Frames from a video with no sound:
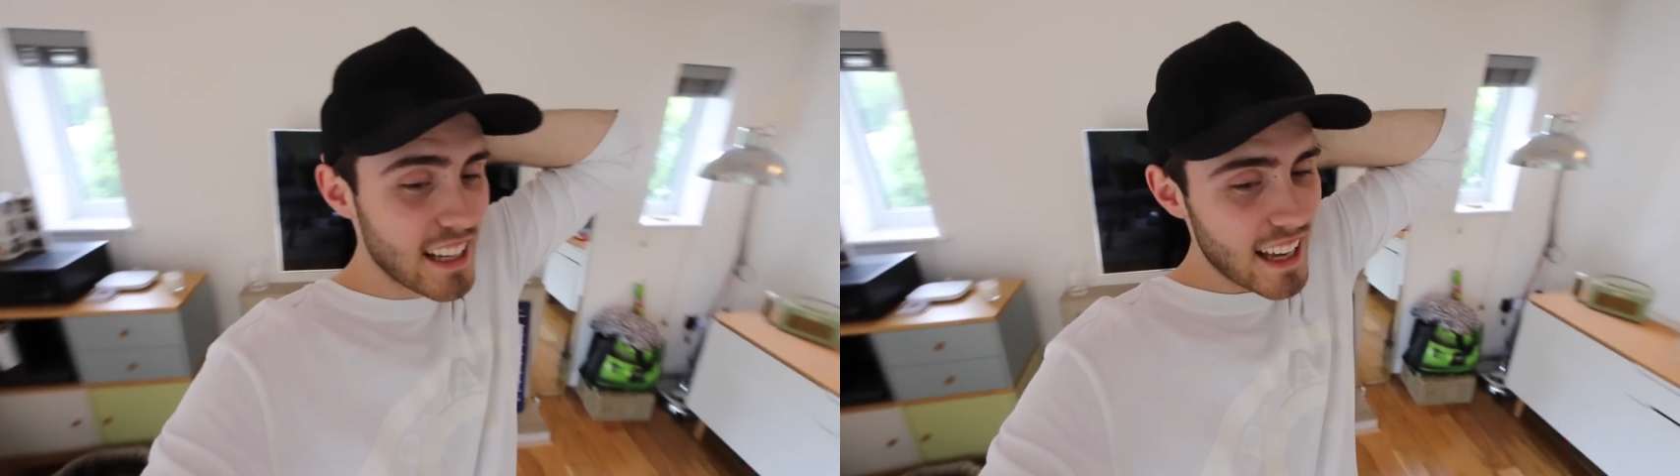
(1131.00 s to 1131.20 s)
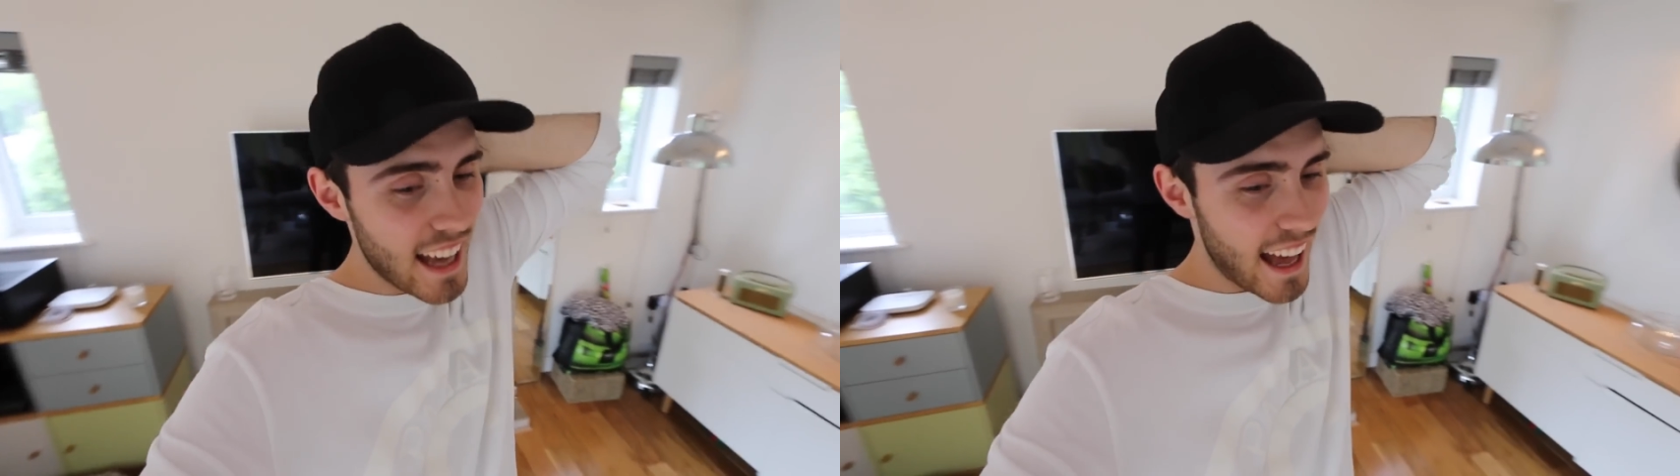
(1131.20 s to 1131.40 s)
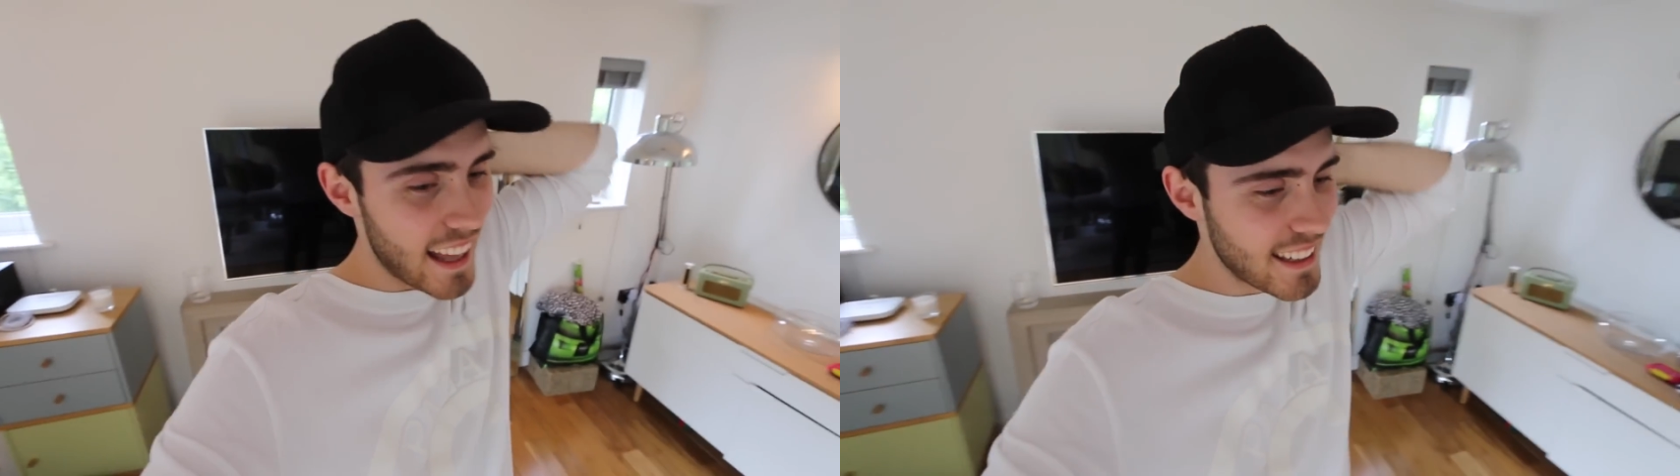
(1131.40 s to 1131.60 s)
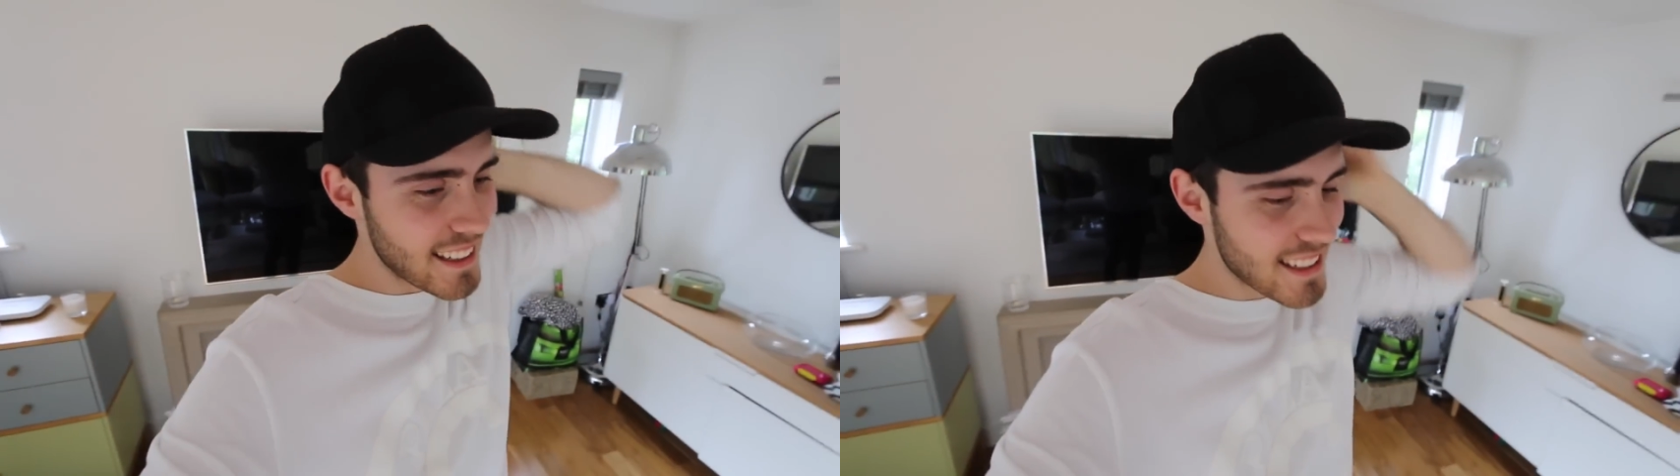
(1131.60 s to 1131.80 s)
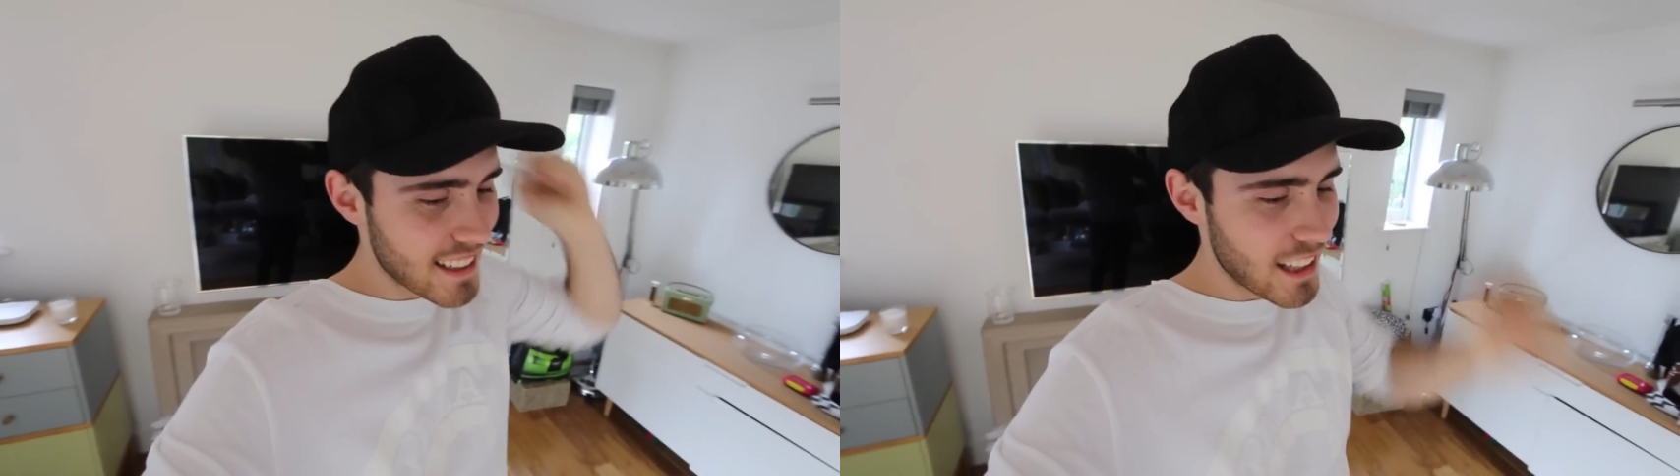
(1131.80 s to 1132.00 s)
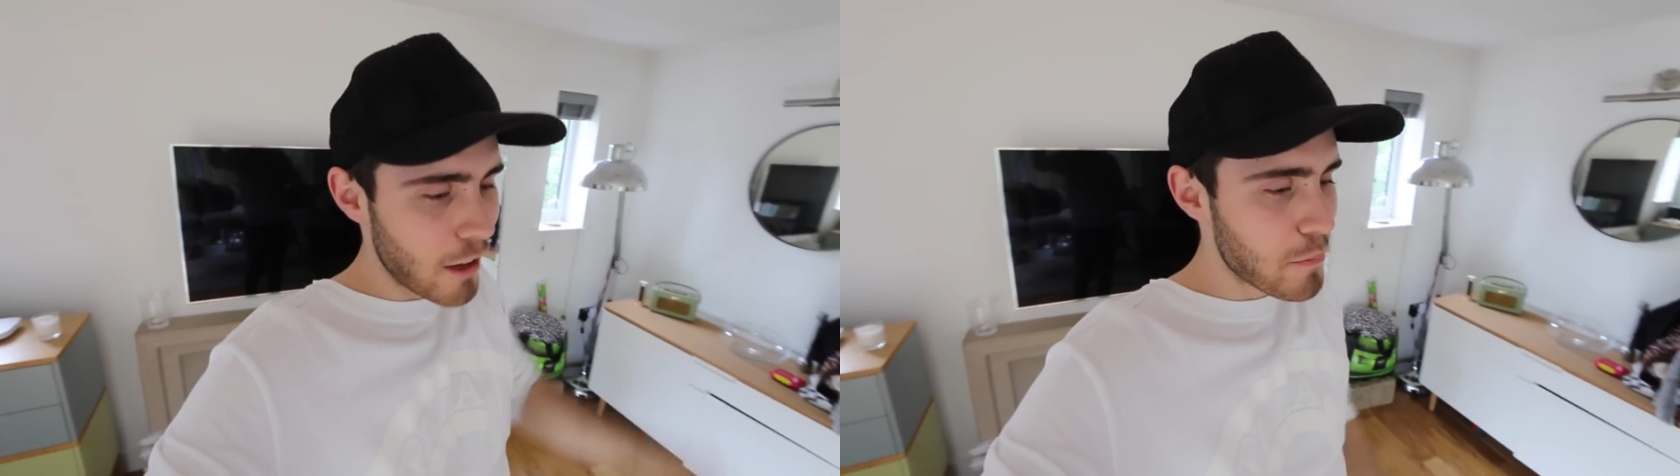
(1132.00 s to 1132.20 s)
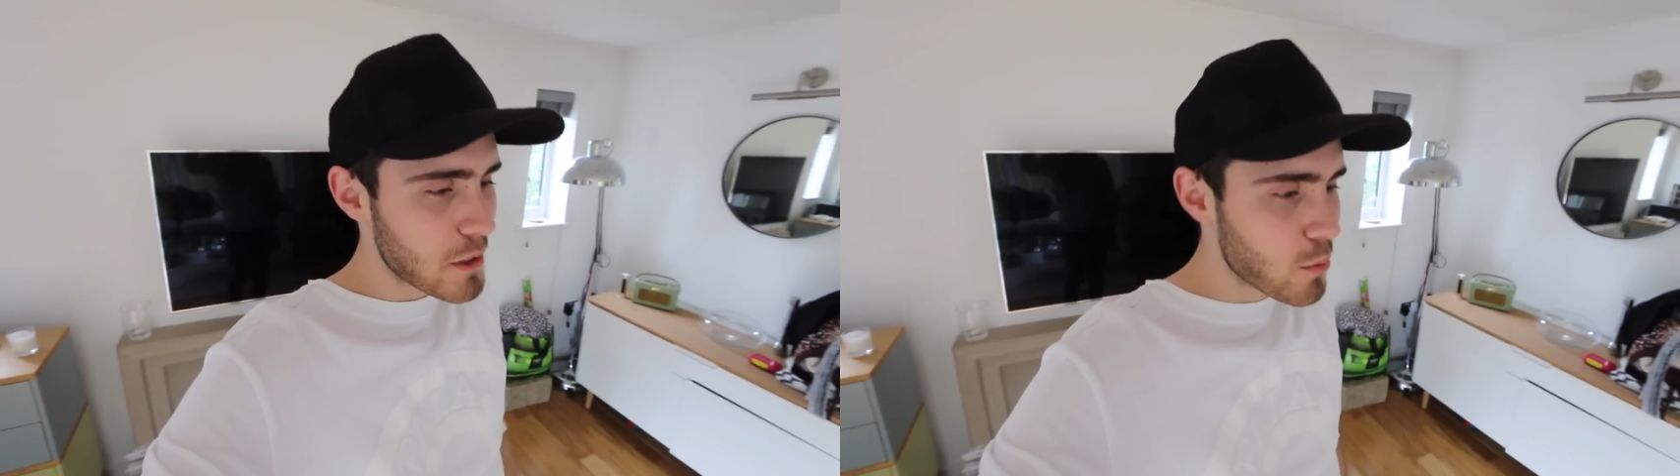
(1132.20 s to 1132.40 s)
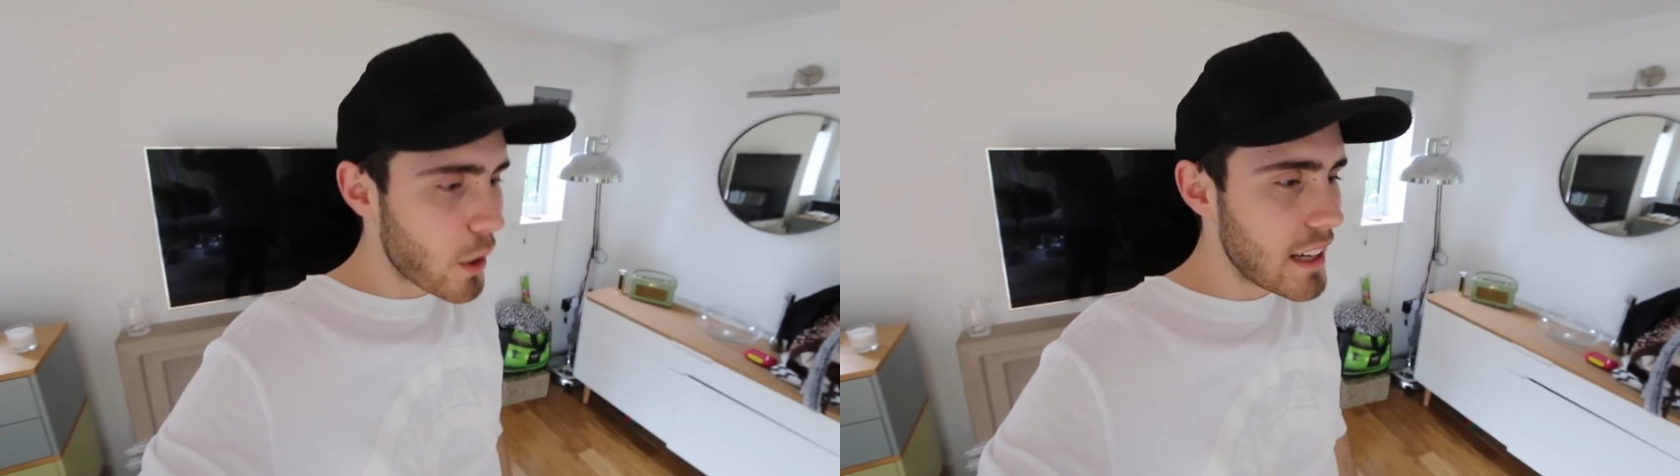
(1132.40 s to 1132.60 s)
I love them. They
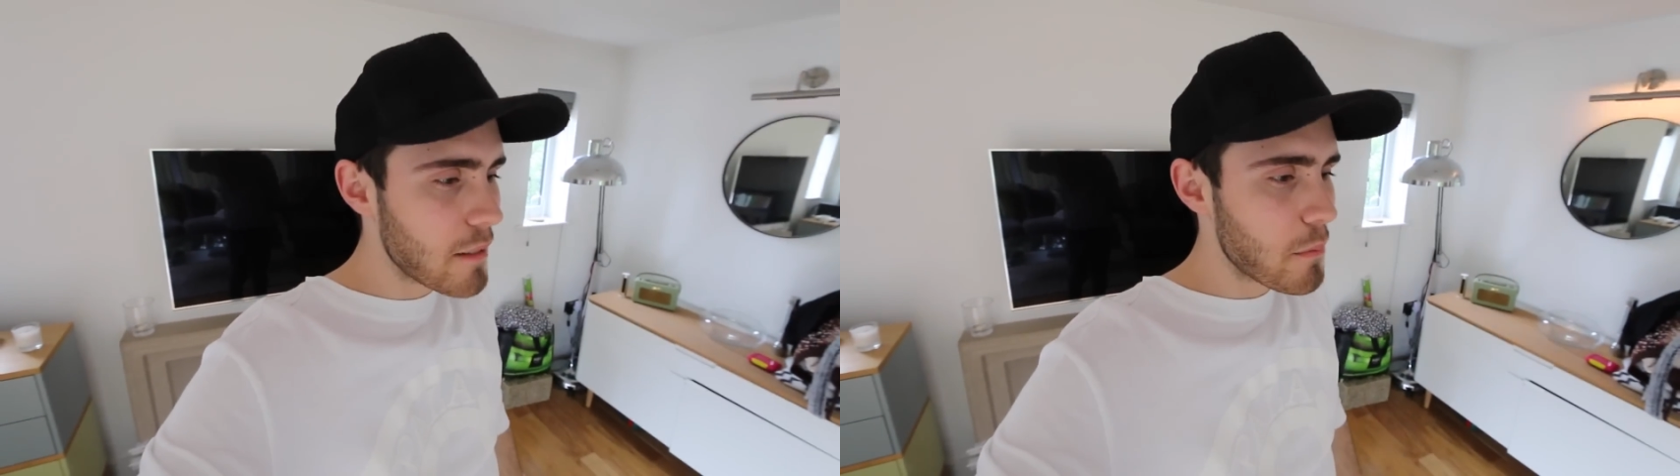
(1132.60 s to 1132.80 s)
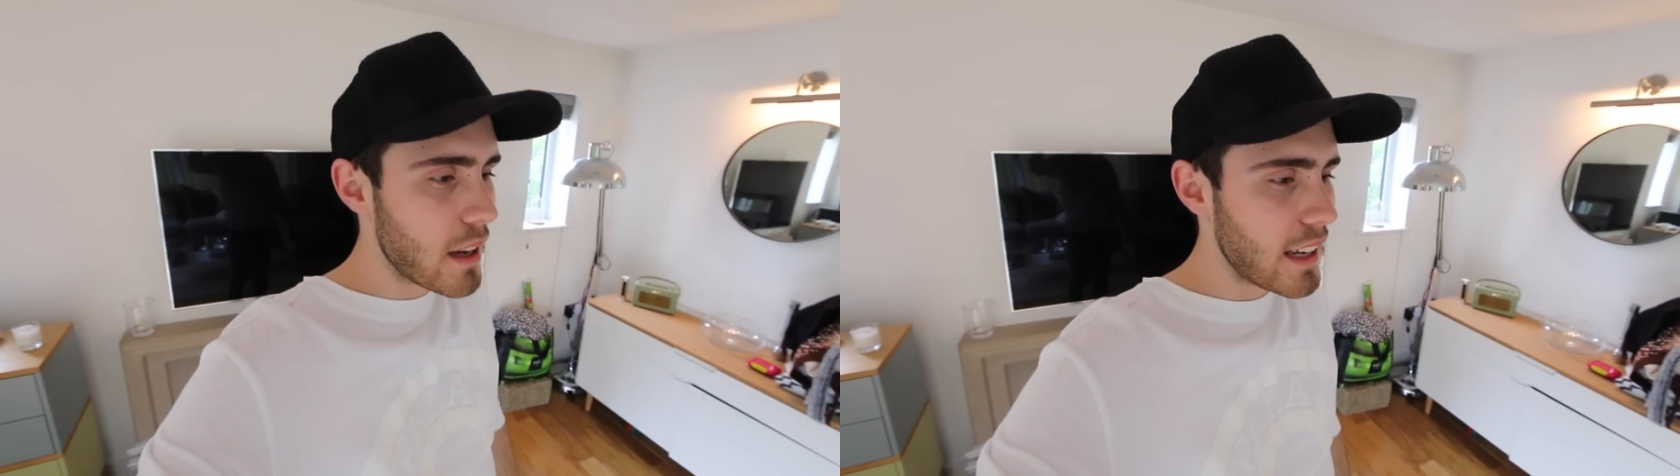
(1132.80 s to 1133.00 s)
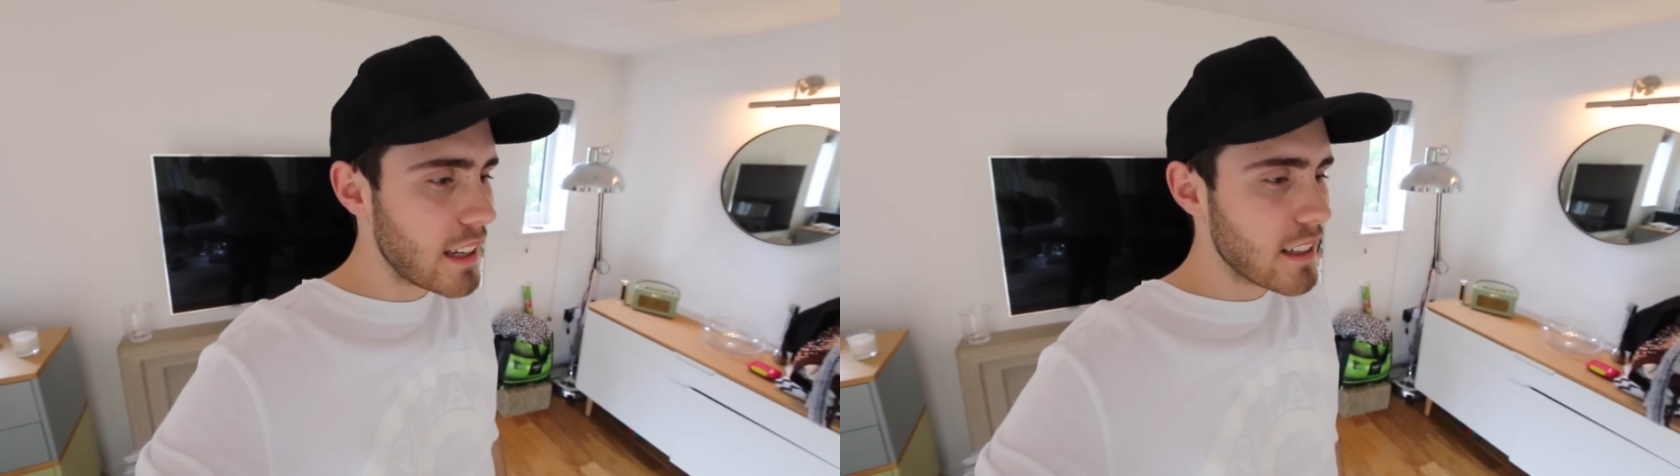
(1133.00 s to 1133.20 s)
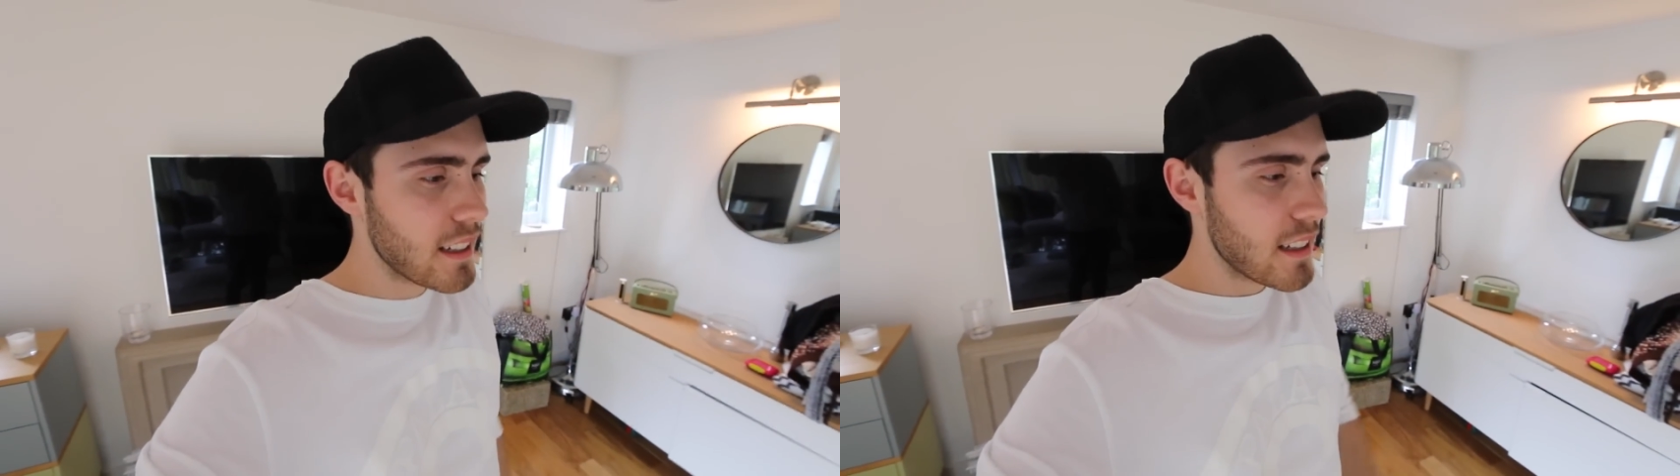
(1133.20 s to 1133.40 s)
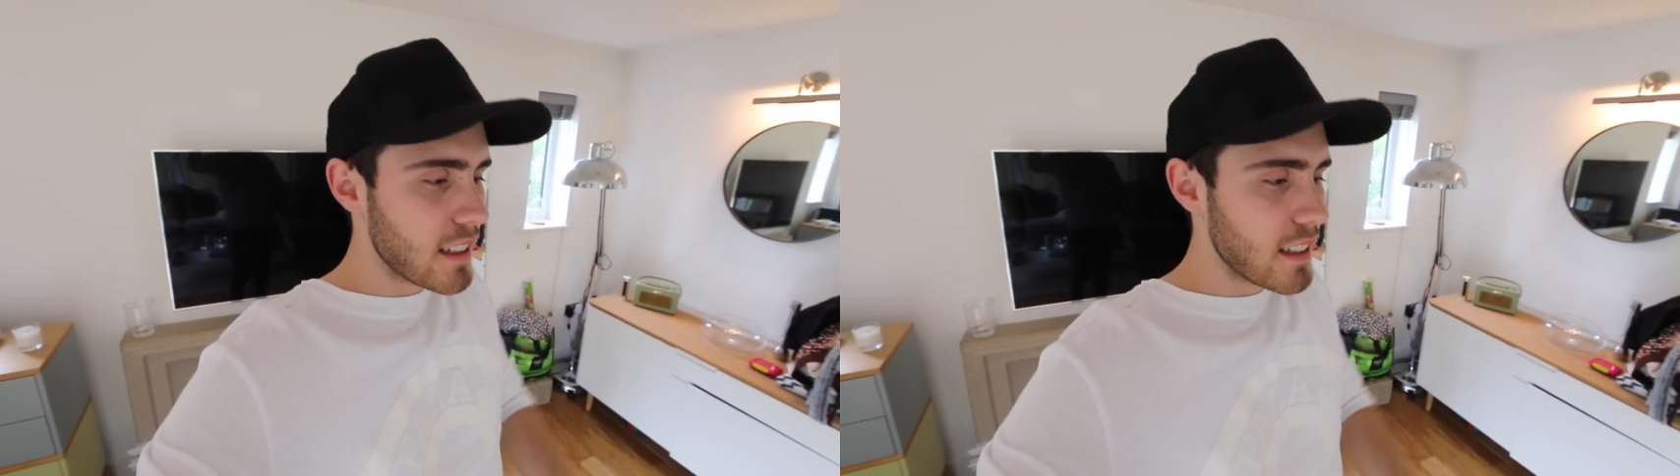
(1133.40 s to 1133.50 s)
persuaded me